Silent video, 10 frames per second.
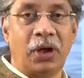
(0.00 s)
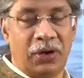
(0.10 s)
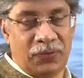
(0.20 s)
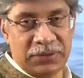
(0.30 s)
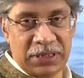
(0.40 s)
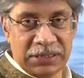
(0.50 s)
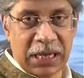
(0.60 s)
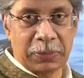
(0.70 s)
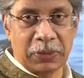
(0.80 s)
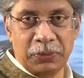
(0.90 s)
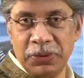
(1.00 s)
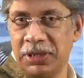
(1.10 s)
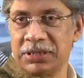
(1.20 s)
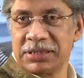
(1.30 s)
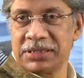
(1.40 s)
of such type of
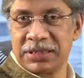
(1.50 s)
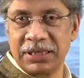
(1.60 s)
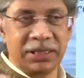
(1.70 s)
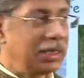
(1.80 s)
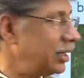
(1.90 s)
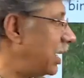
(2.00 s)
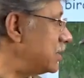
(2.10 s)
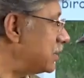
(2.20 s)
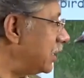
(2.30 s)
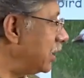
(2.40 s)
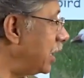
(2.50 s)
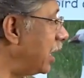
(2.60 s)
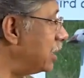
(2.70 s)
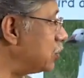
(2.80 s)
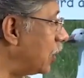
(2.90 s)
birds singing, dancing and
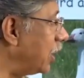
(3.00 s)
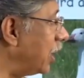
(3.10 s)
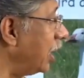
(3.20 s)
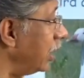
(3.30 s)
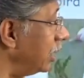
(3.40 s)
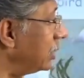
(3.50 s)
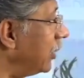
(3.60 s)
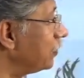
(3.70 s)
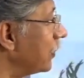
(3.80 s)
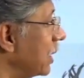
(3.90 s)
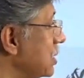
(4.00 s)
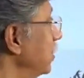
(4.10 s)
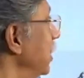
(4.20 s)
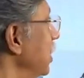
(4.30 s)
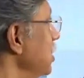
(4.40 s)
enjoying in the
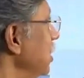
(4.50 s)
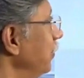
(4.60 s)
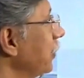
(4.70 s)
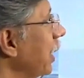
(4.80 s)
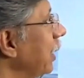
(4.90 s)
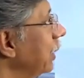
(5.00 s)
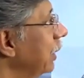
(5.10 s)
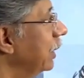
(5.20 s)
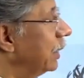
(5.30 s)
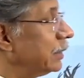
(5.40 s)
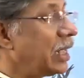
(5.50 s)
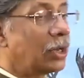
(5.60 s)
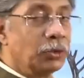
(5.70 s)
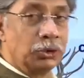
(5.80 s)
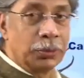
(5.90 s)
summer region. There
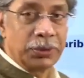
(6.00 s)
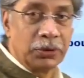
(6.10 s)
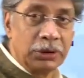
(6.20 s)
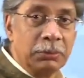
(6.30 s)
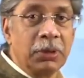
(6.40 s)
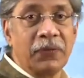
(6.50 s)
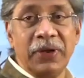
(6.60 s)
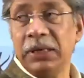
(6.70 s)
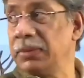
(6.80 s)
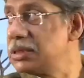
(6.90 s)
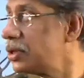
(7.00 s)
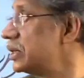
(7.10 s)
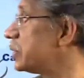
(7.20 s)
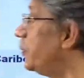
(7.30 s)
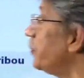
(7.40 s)
are going to be good number of animals also.